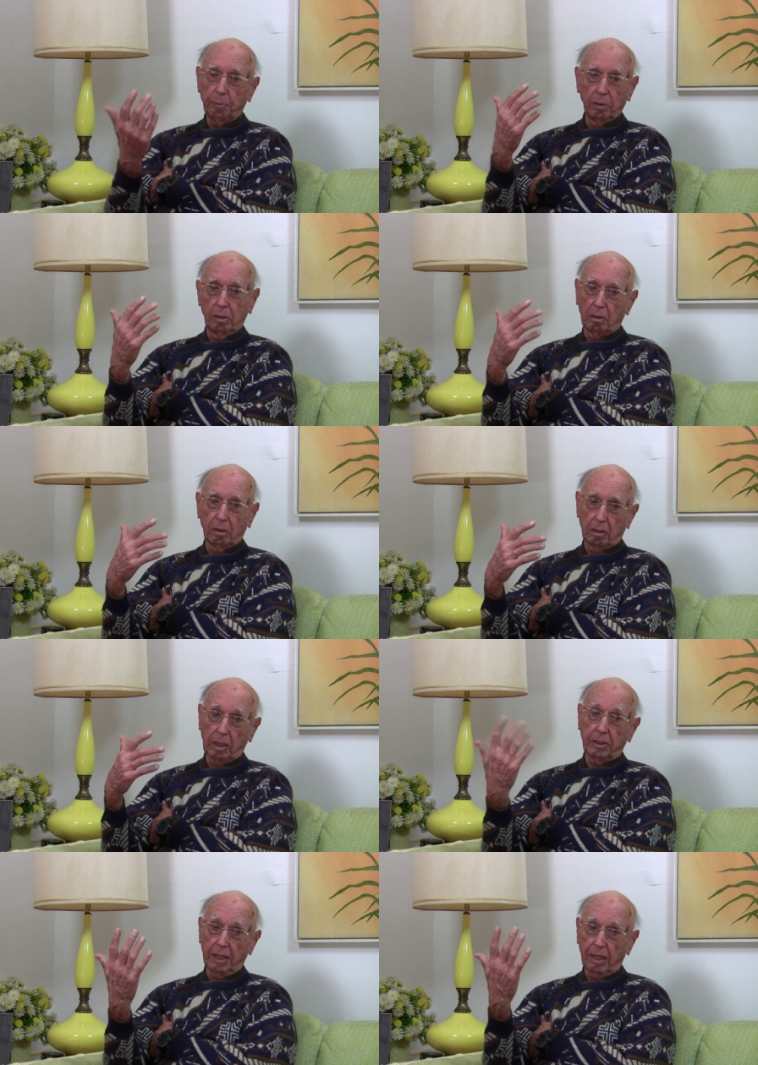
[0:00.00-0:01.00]
and, and
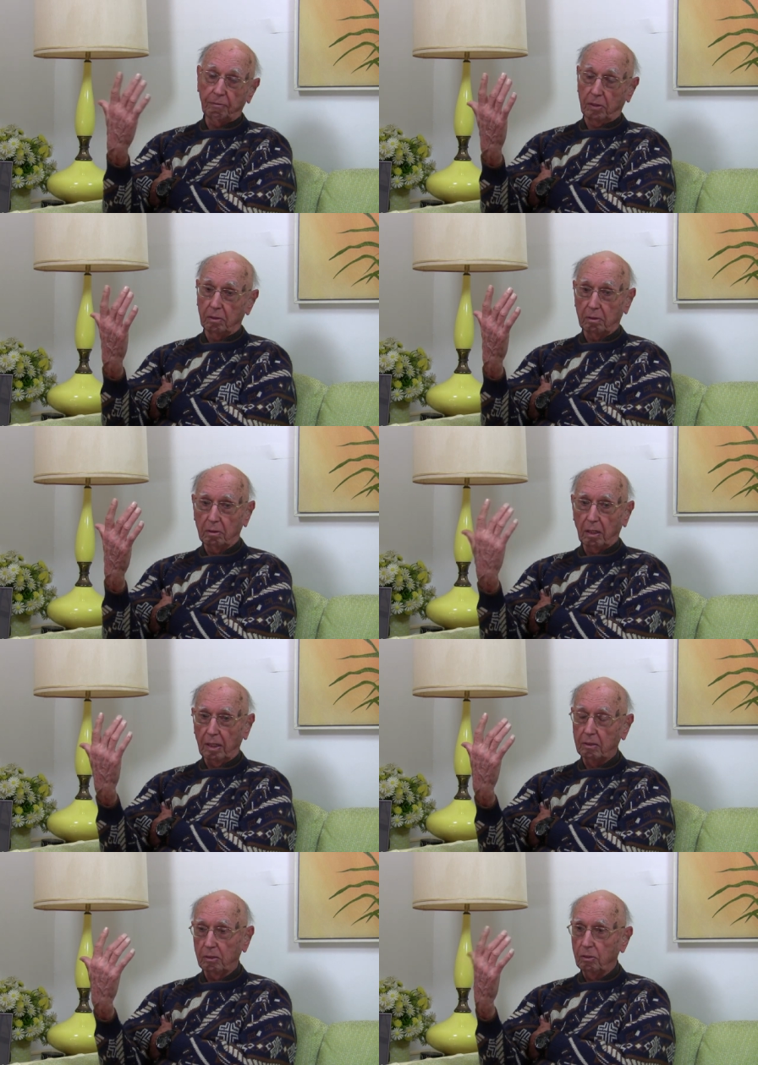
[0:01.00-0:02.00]
like you have to
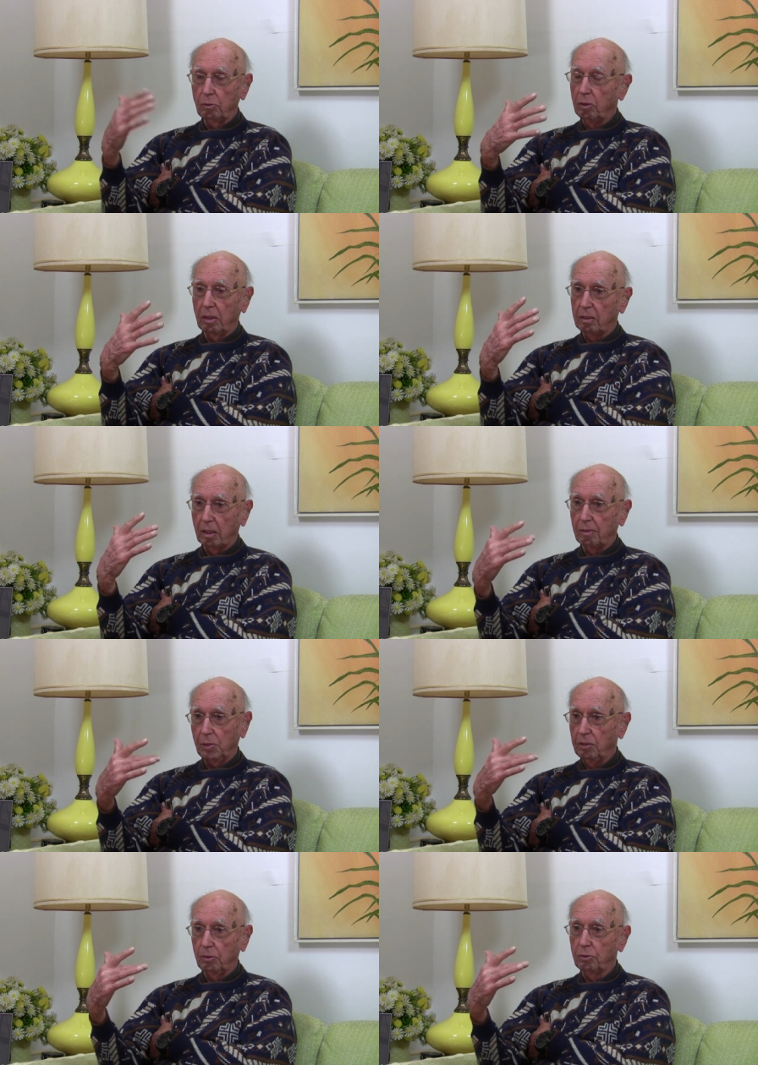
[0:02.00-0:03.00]
had to do any time
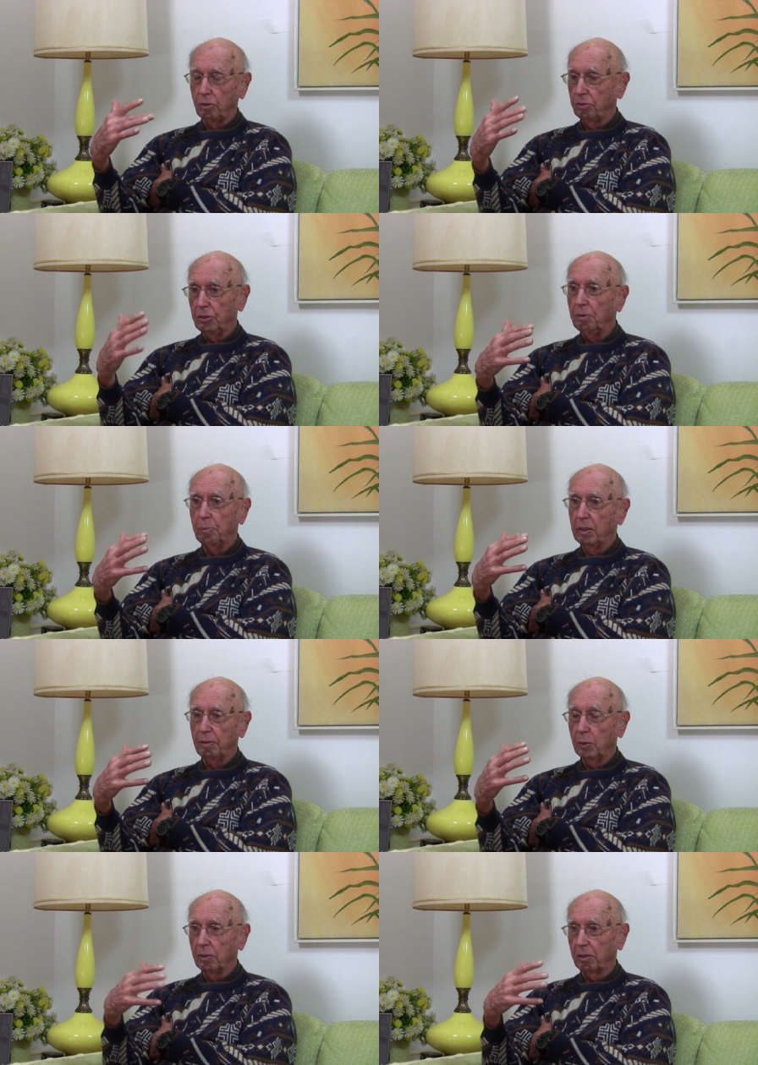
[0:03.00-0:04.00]
you used a Jeep
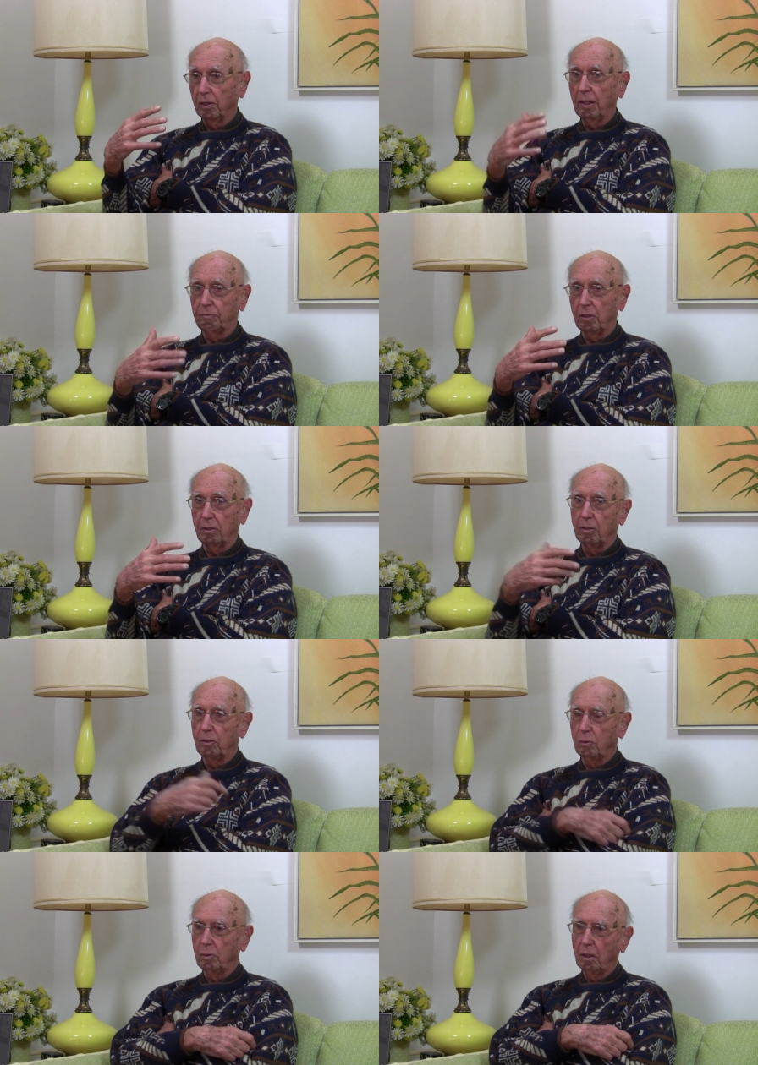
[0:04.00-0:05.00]
anywhere and left it
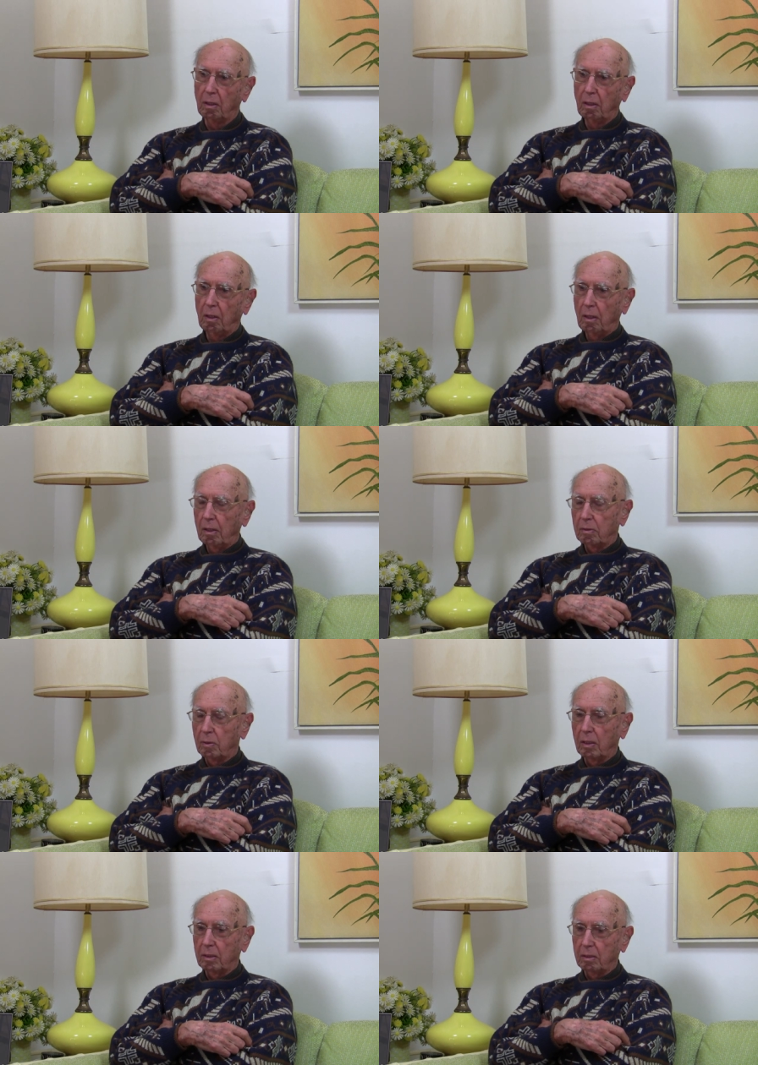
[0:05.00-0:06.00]
alone,
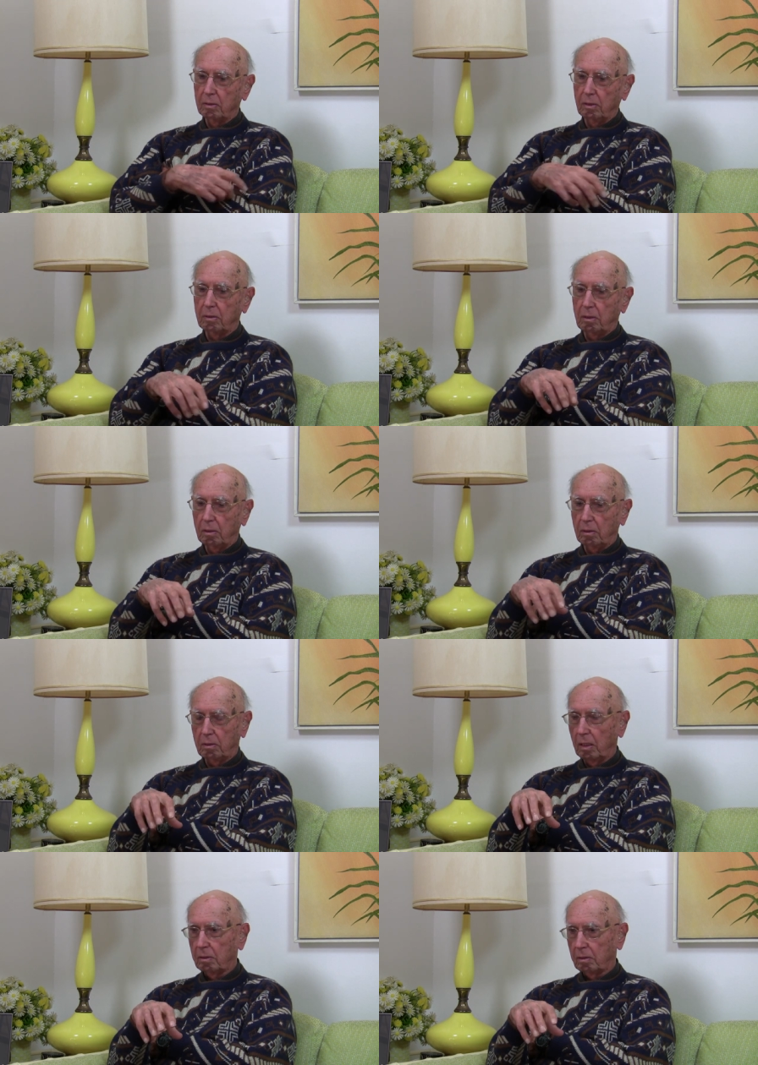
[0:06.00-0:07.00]
why you you
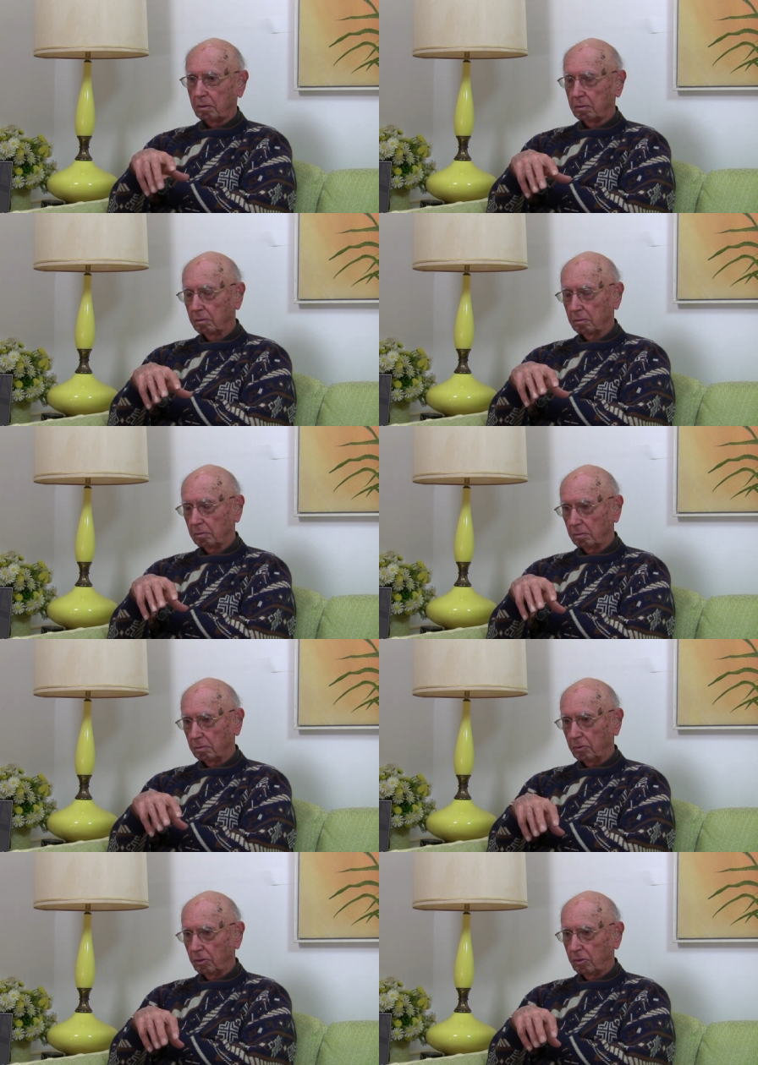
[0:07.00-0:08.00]
take
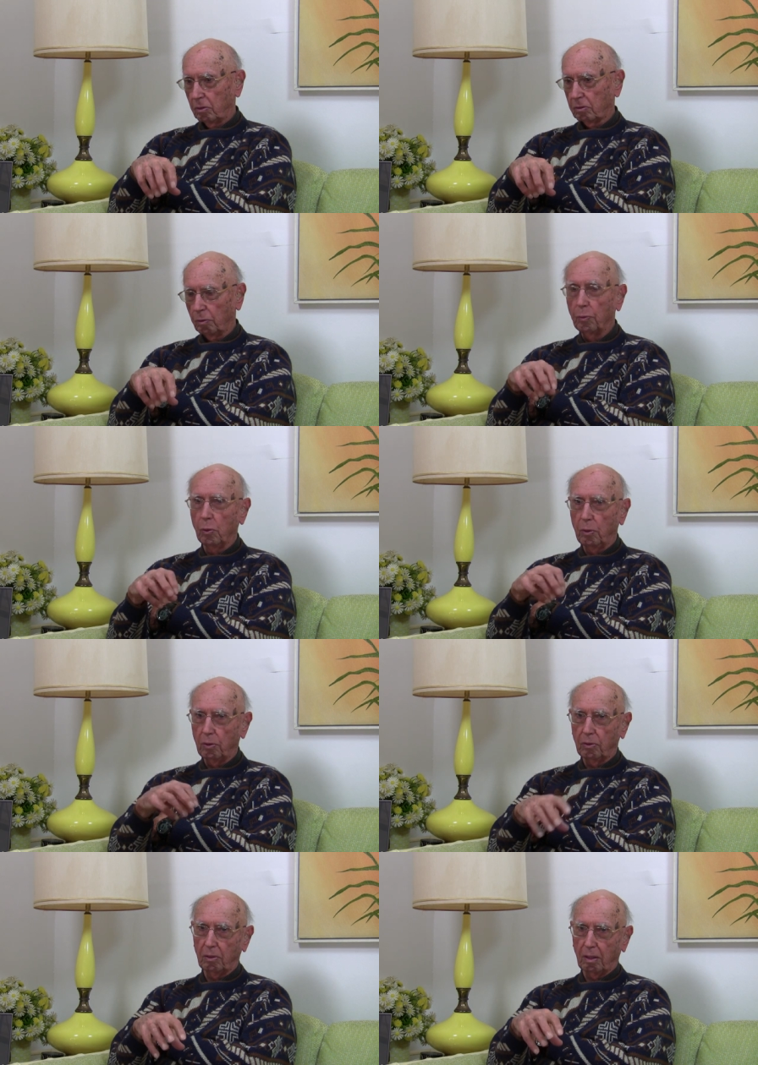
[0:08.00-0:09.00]
you took the
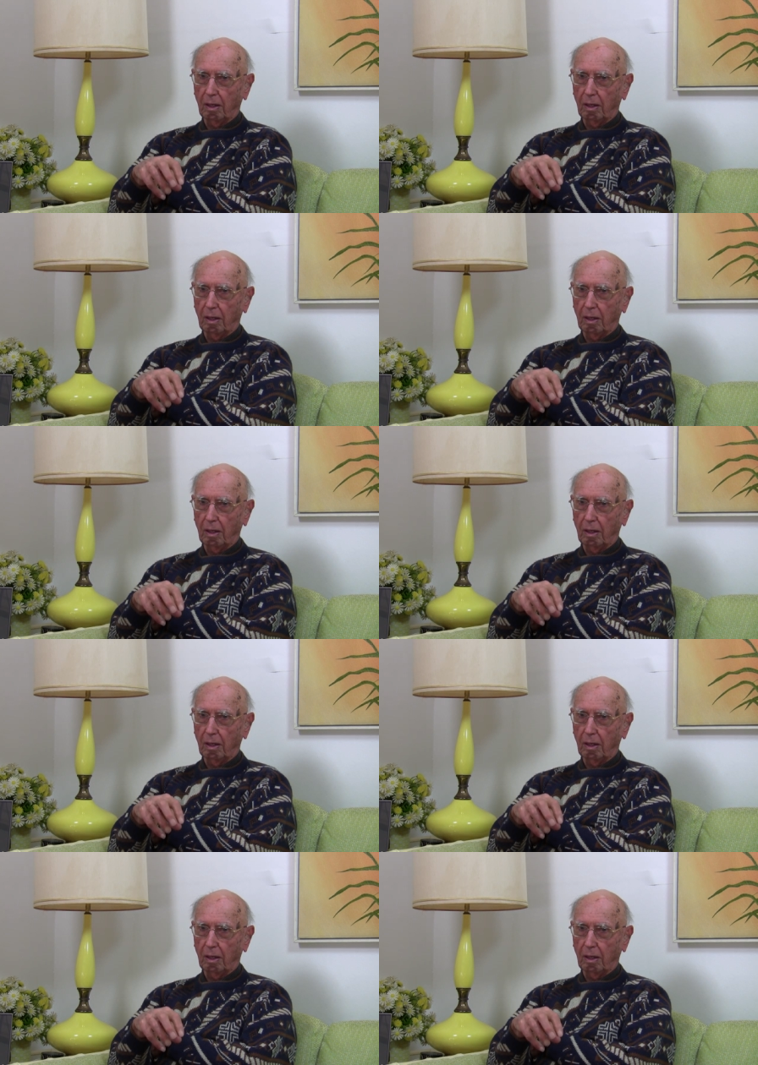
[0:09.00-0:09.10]
rotor